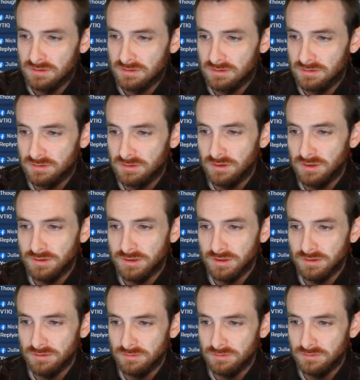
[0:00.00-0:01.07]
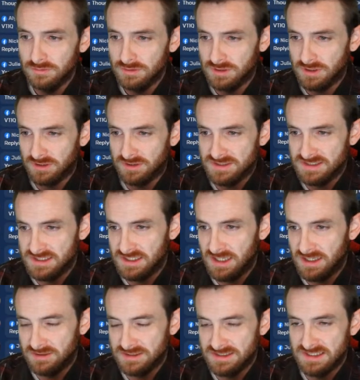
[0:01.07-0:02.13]
gonna see,
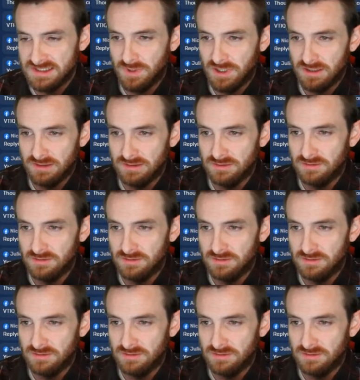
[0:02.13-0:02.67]
you're gonna see my little